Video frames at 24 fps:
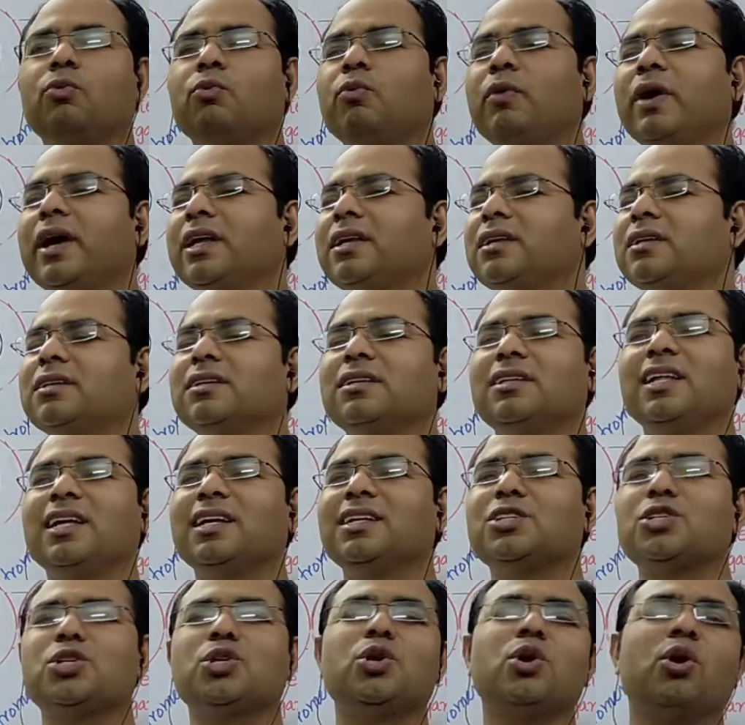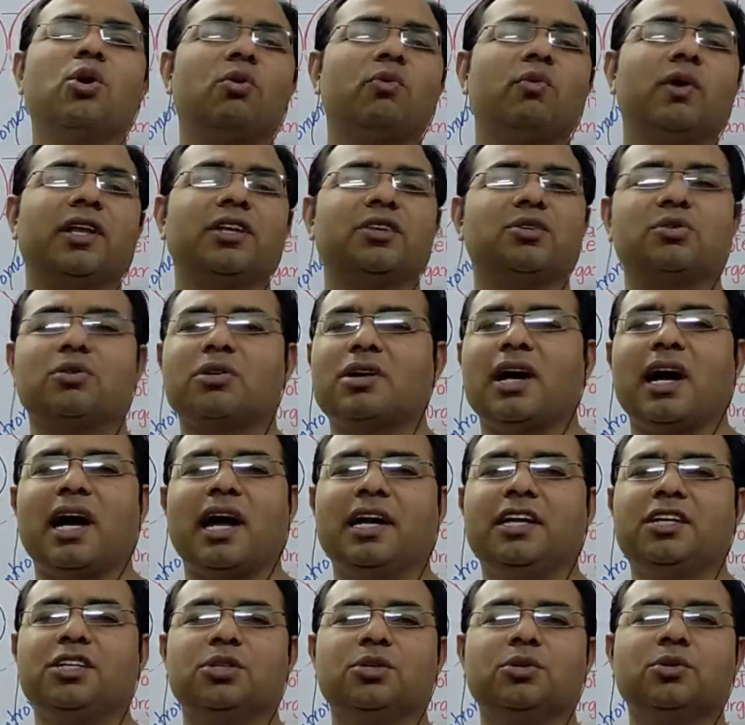when there is no one to
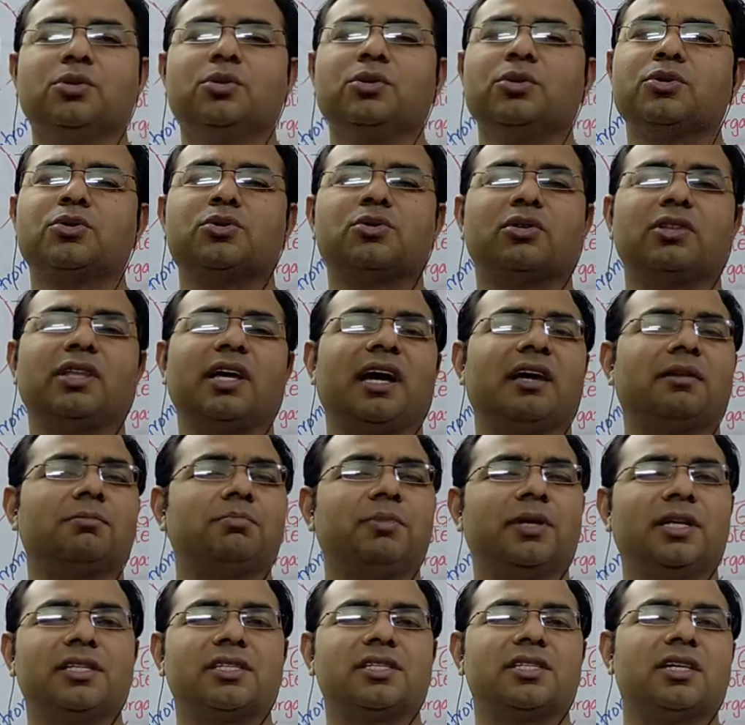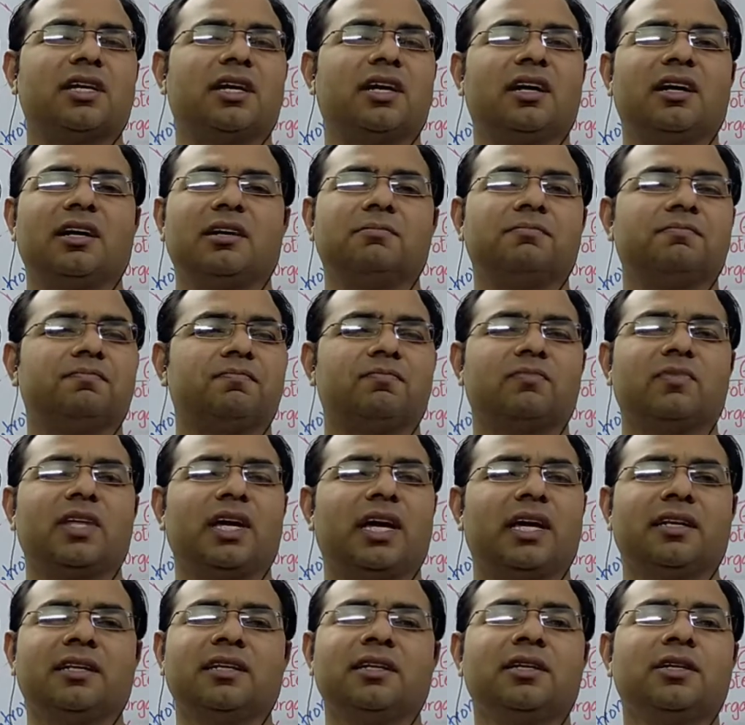guide you, so that means
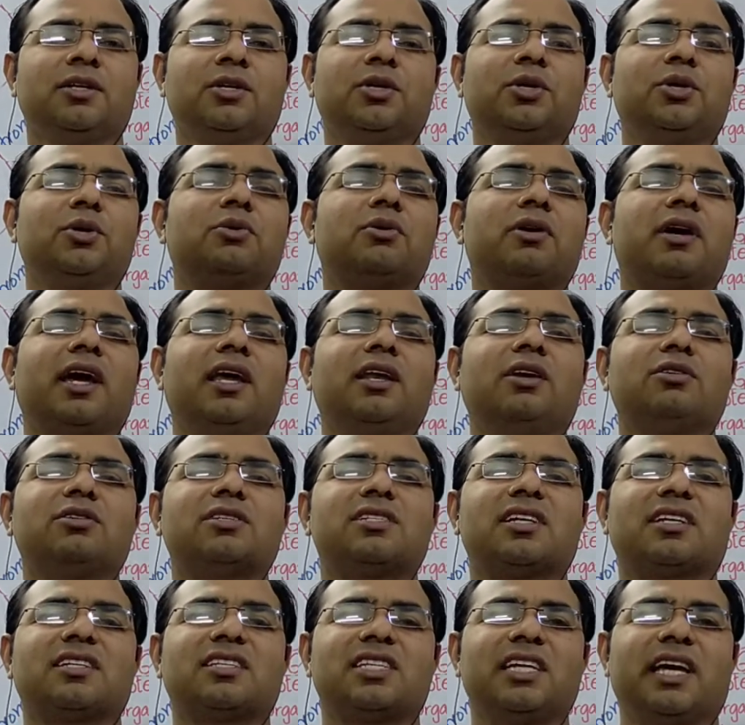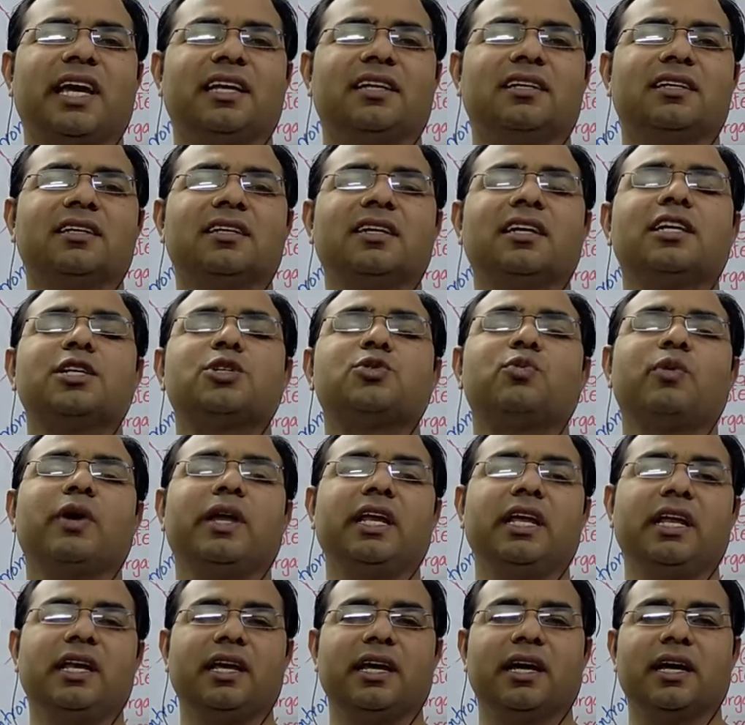then you cannot succeed. It's
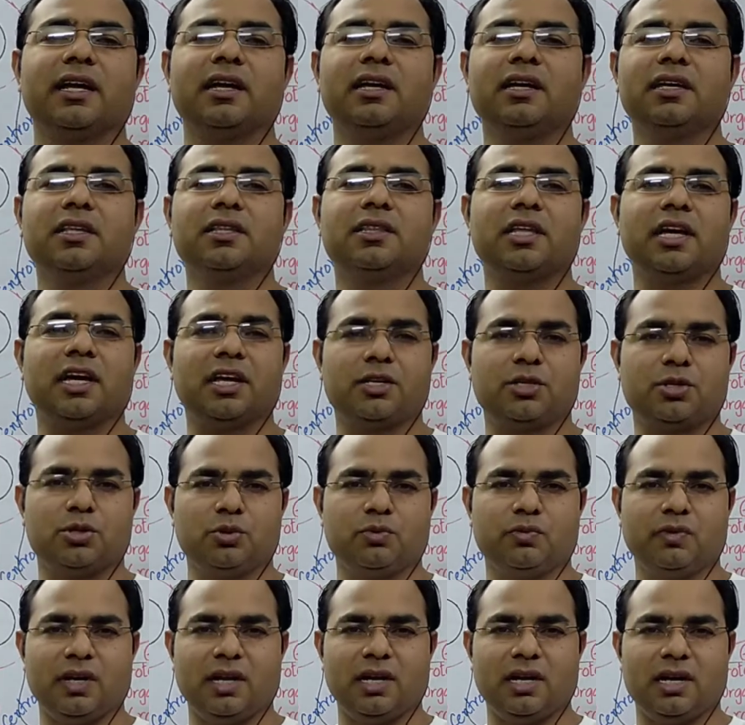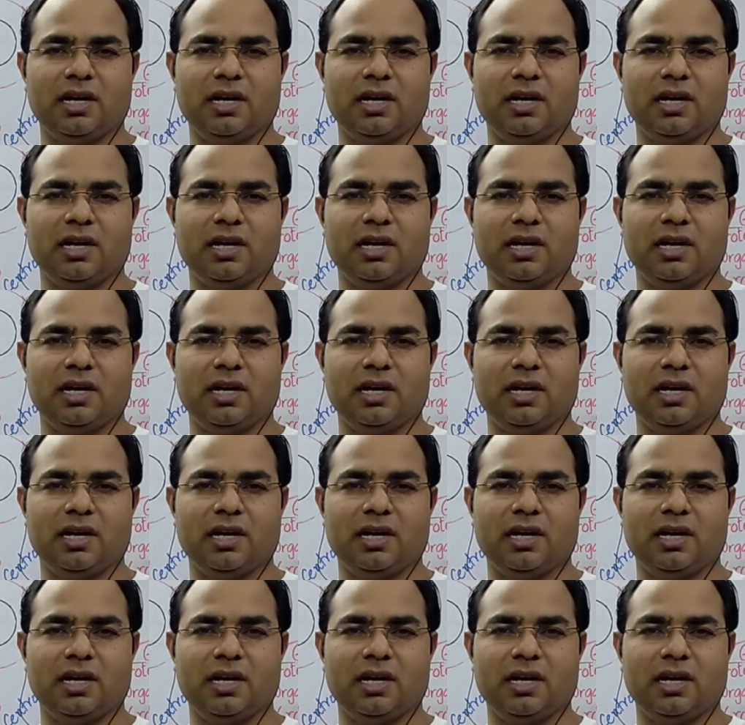very rare that you will